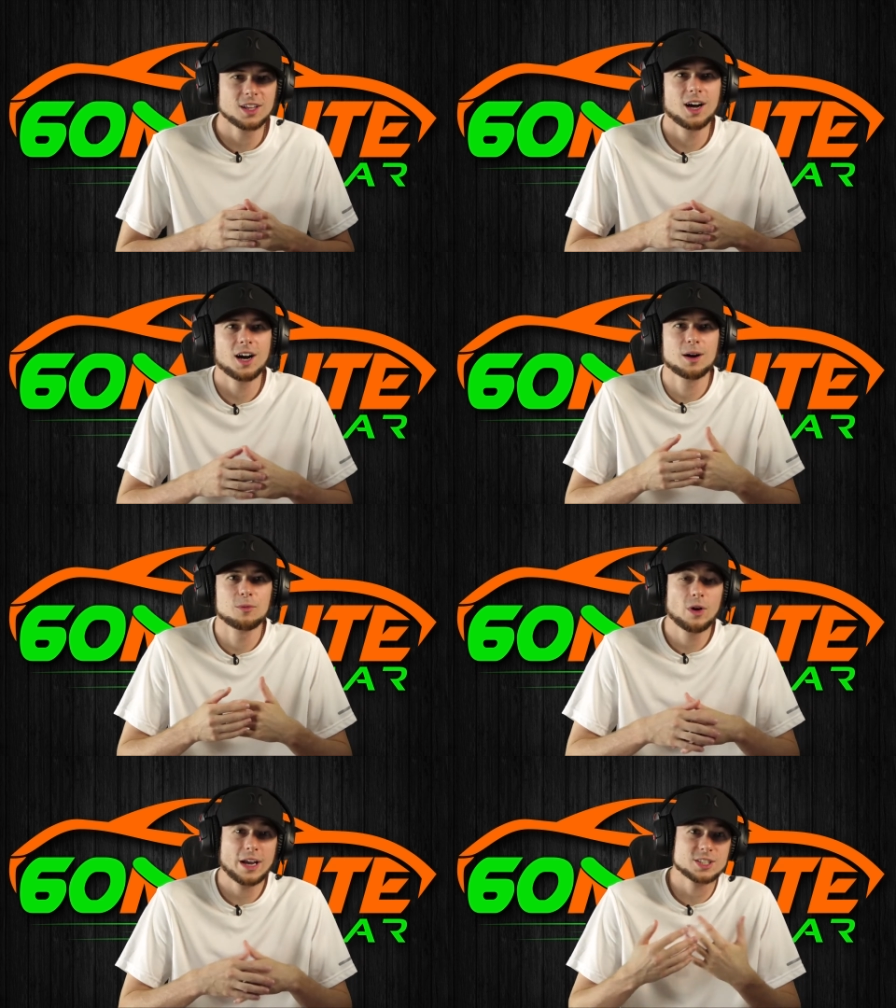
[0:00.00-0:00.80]
Uh,
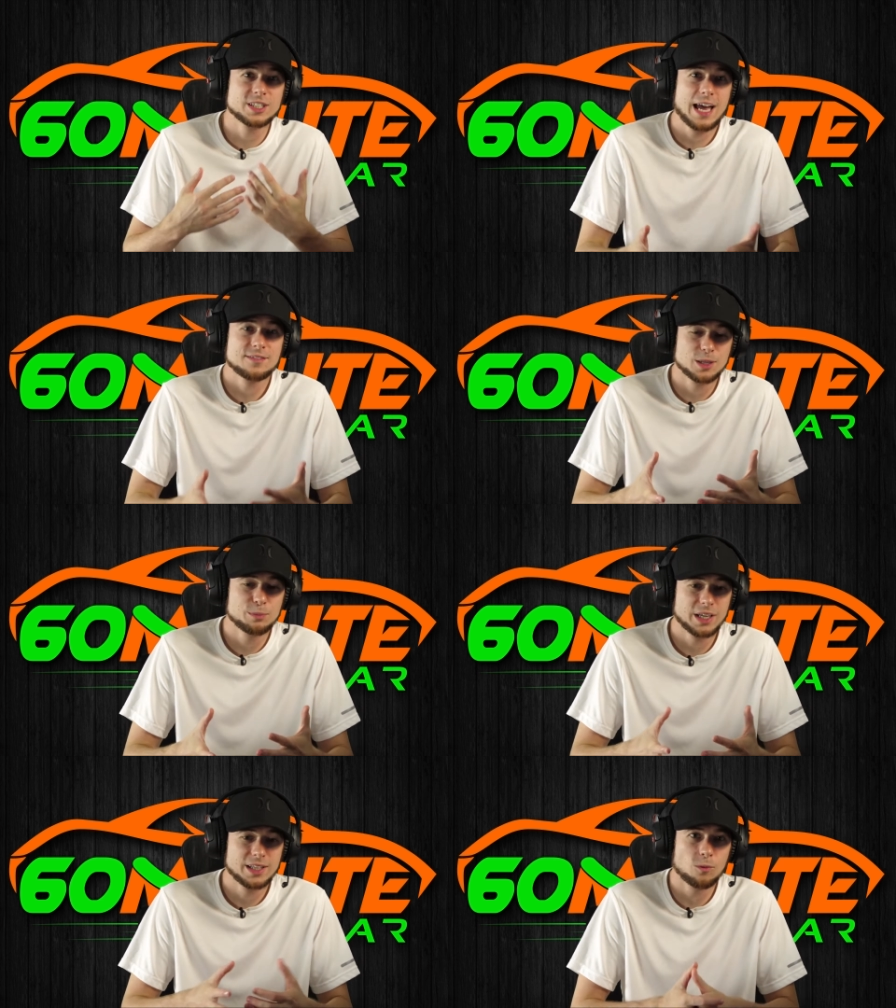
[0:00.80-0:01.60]
we actually have
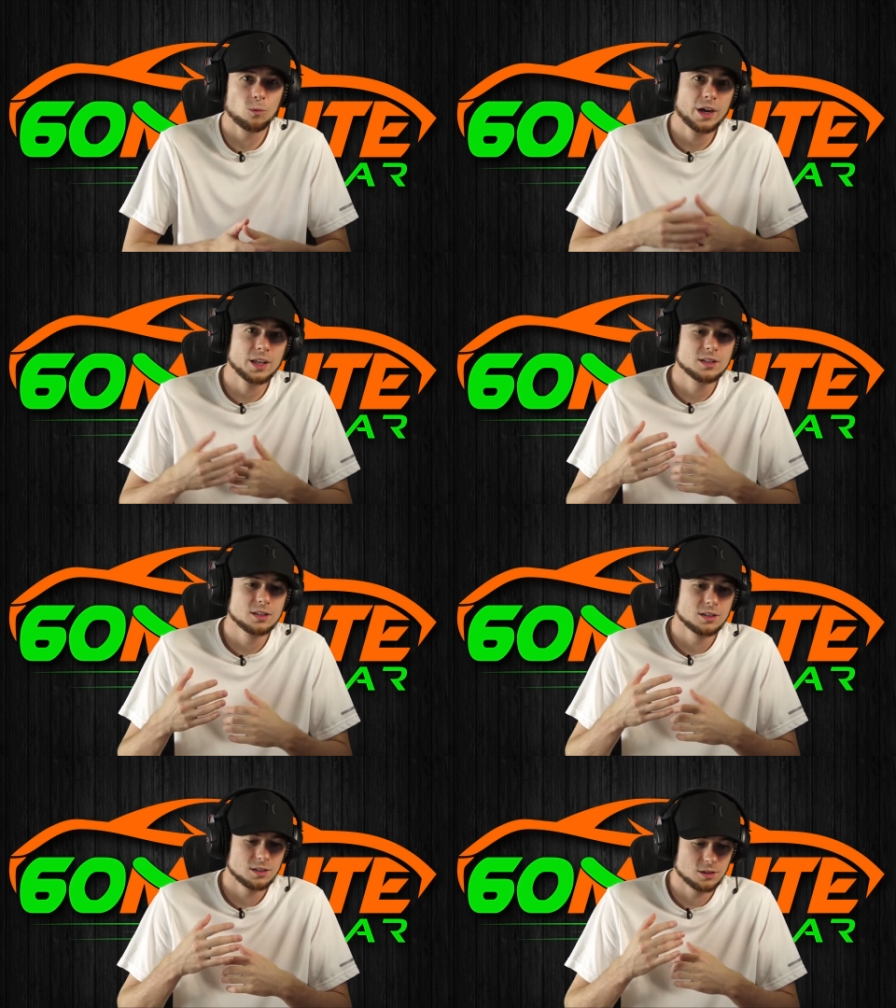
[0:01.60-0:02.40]
somebody that went
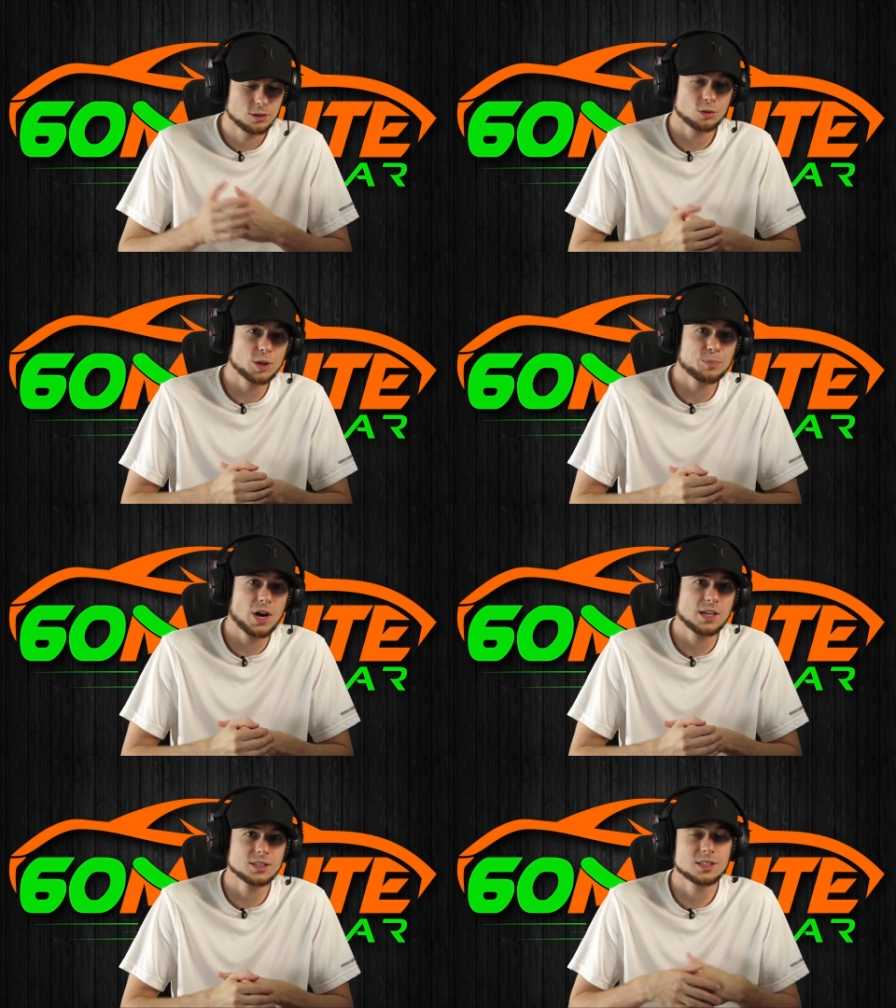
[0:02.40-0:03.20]
through the
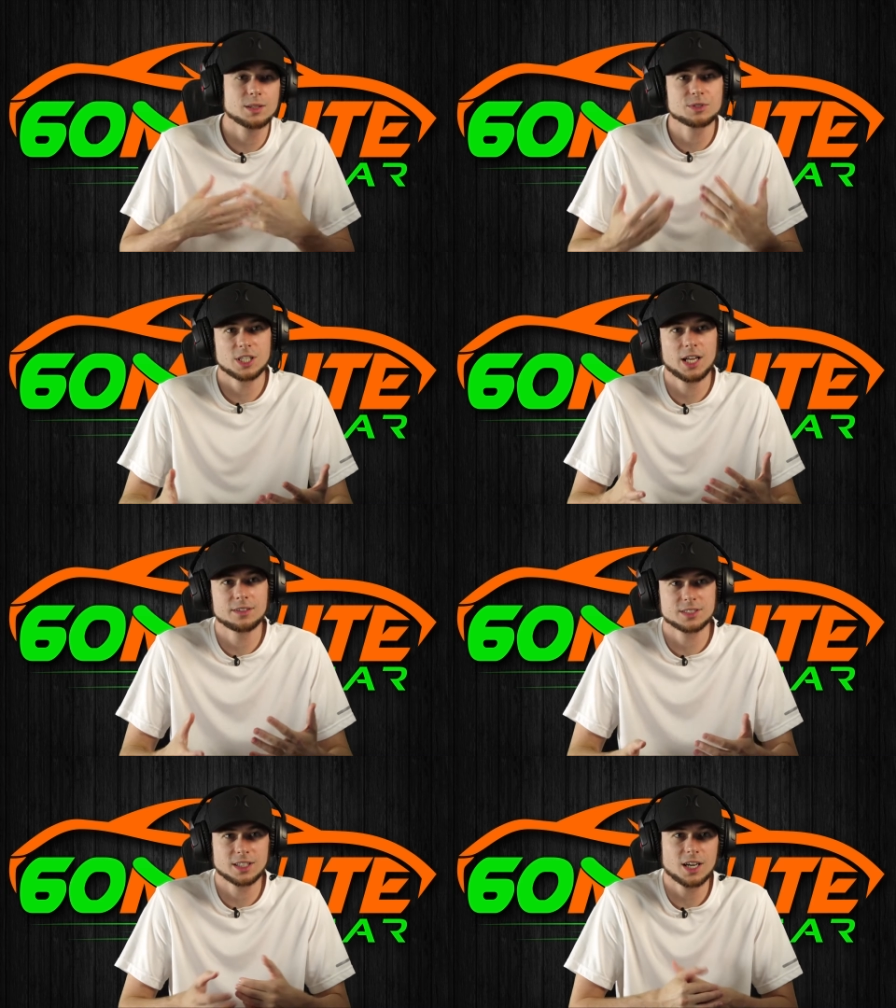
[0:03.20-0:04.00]
process
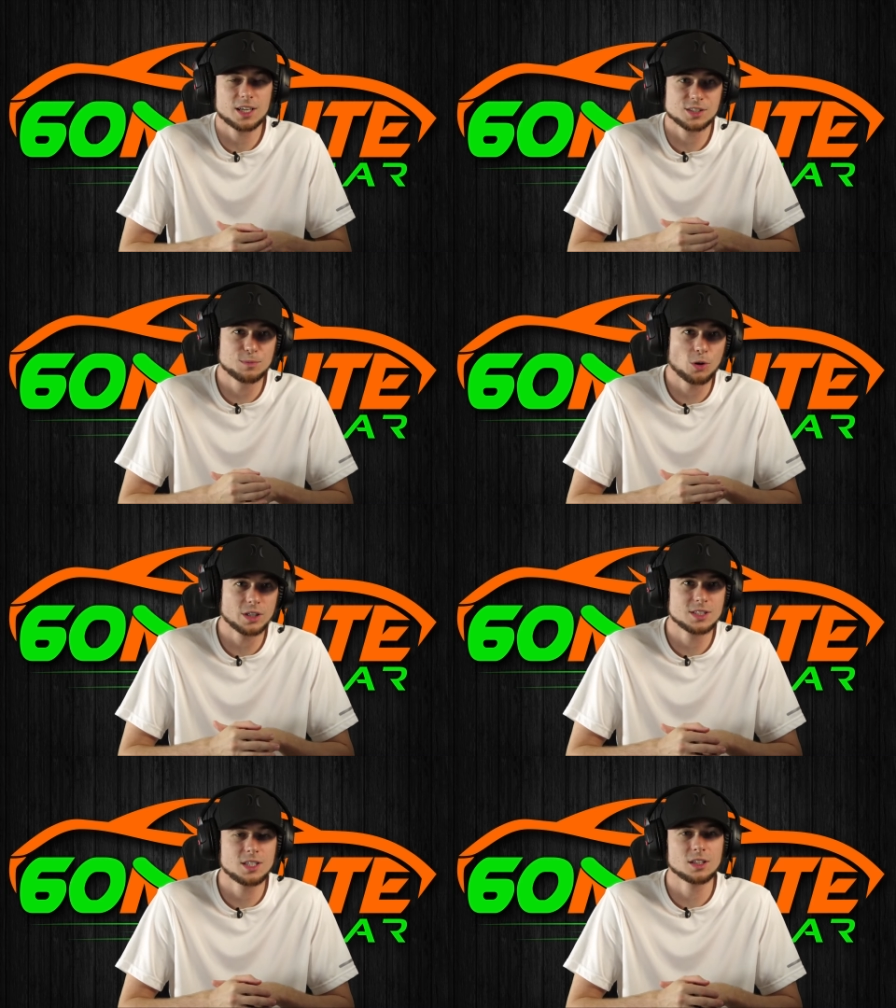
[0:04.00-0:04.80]
themselves and got a
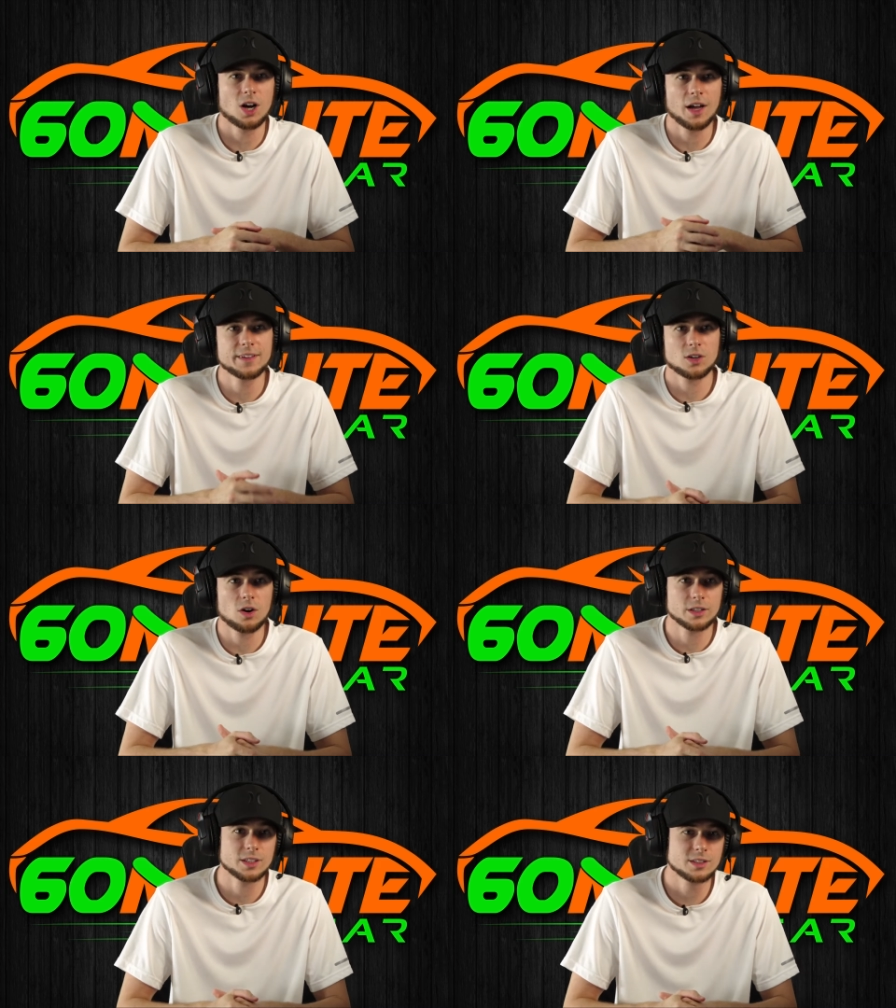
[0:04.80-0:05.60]
smoking deal on the
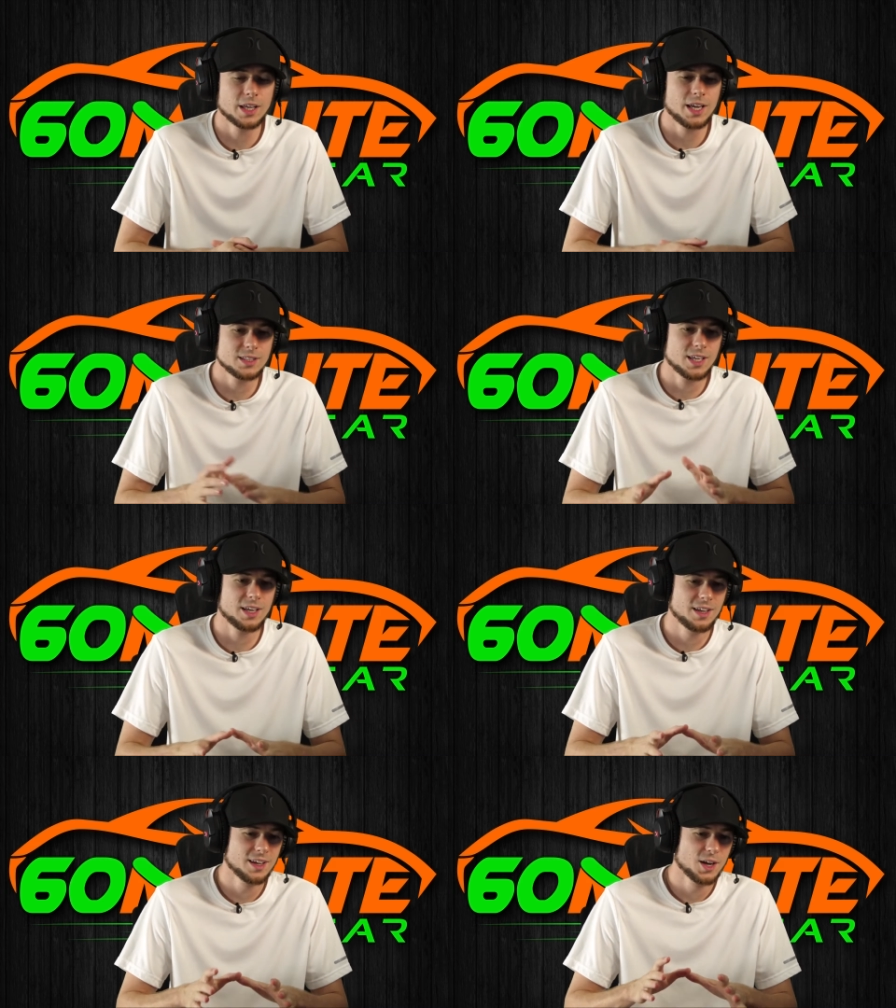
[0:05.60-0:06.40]
car that they
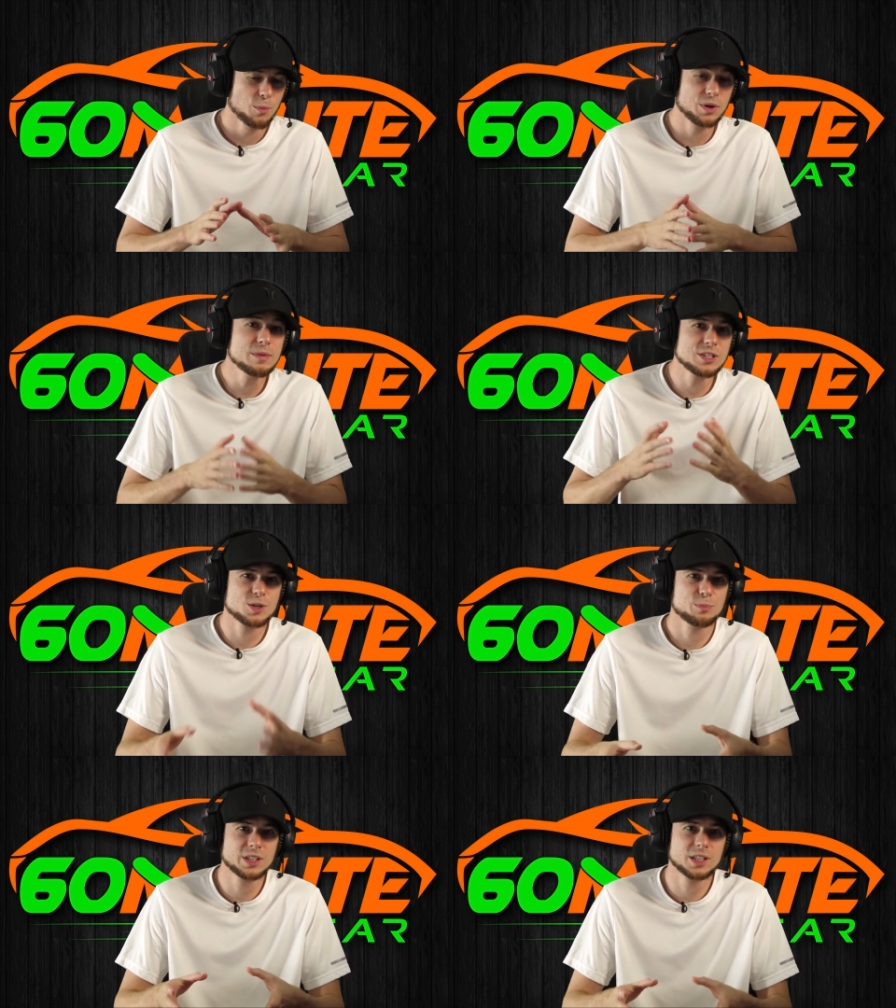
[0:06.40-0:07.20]
did pretty much
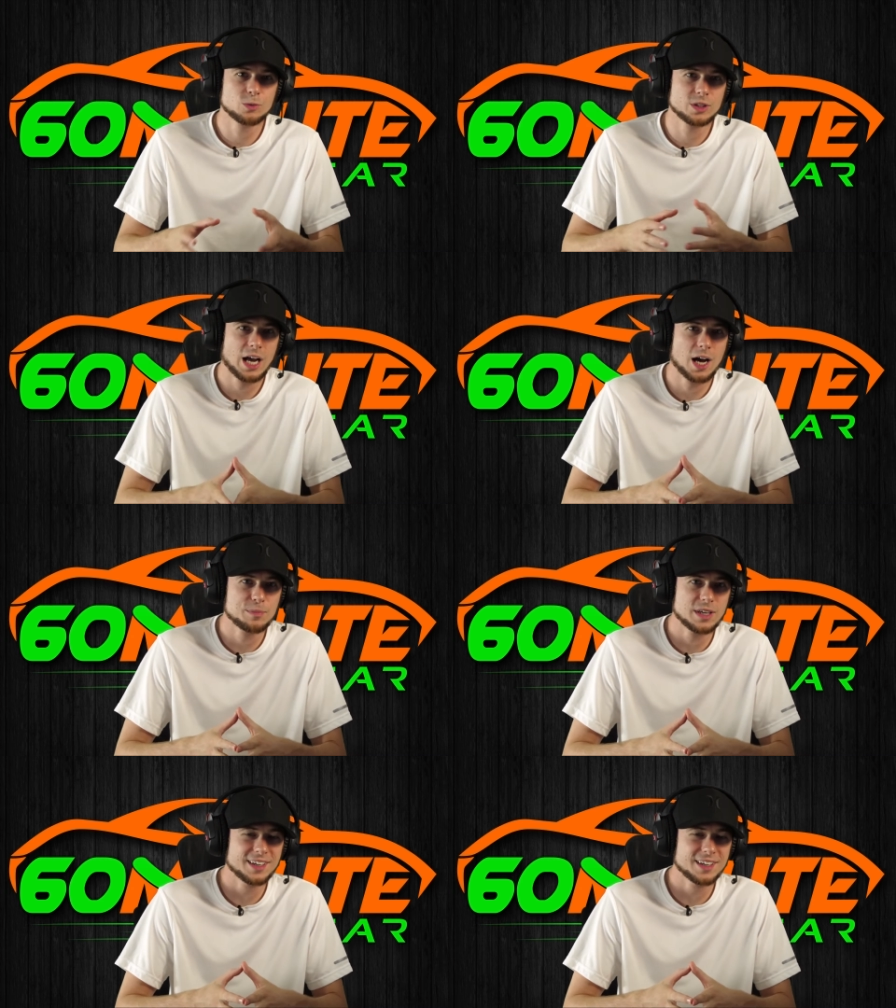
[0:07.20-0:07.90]
completely without me.